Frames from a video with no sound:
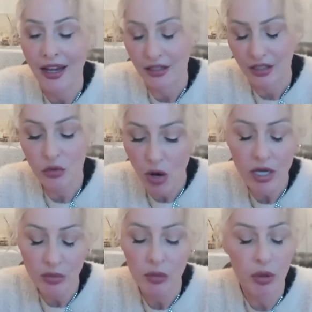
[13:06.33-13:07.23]
you want
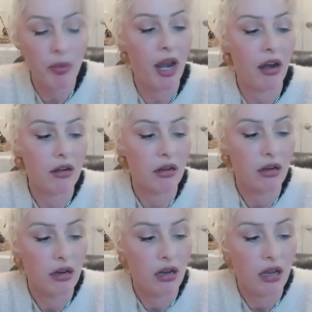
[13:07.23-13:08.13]
to be prepared.
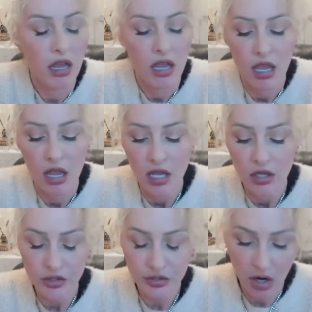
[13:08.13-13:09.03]

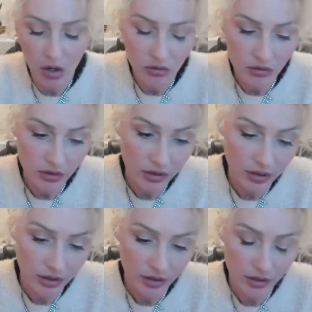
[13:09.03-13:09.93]
So
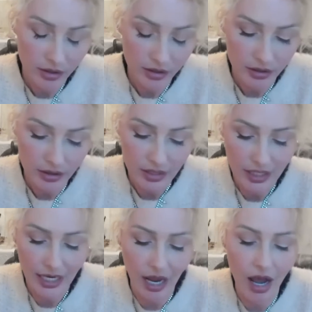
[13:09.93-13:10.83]

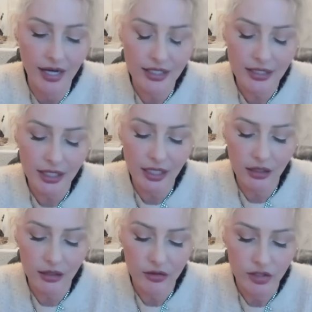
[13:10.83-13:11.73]
honestly,
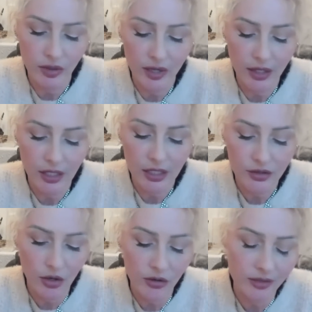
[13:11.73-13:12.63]
do I think he
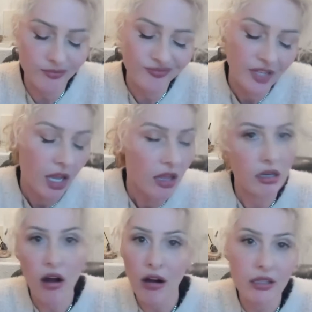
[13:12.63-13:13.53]
stole it? The
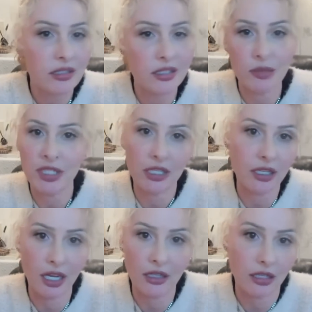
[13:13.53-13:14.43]
cards seem to
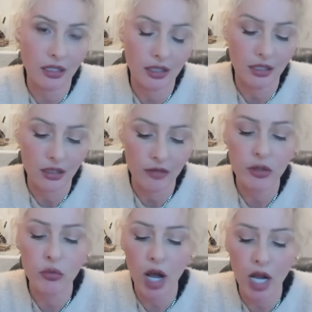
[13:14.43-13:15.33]
indicate that he did. If
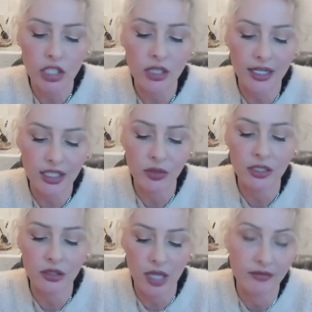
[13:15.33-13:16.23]
you watch last
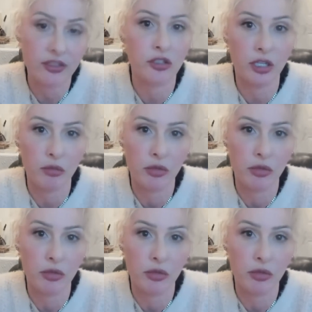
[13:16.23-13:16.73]
week's live stream,